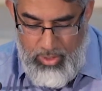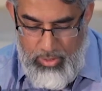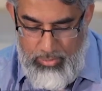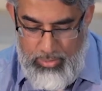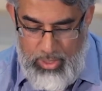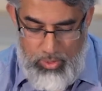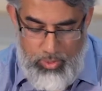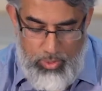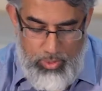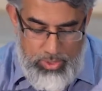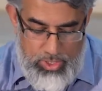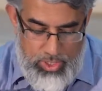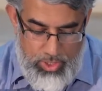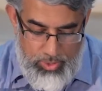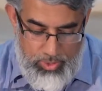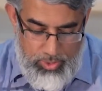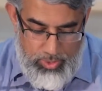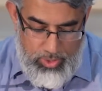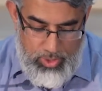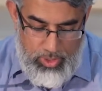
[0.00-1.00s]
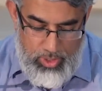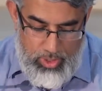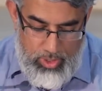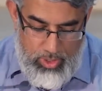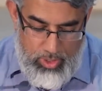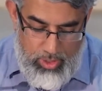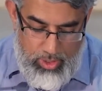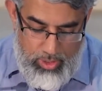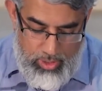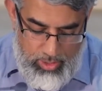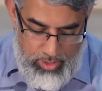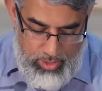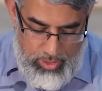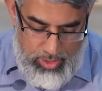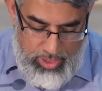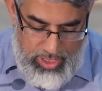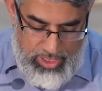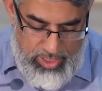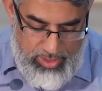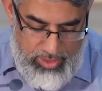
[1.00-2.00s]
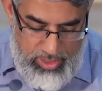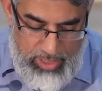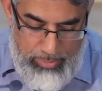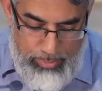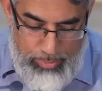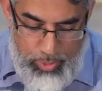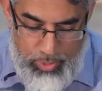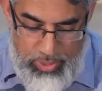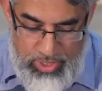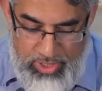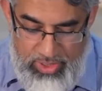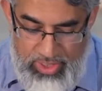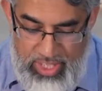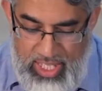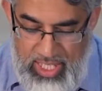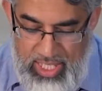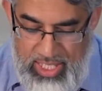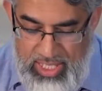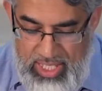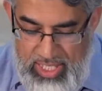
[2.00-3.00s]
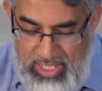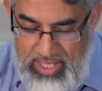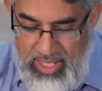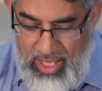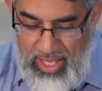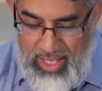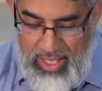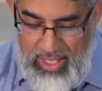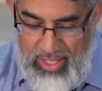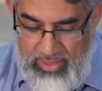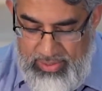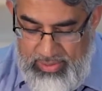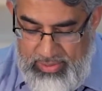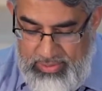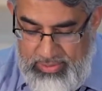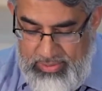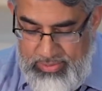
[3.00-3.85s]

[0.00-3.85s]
But also, there's an important thing in this ayah.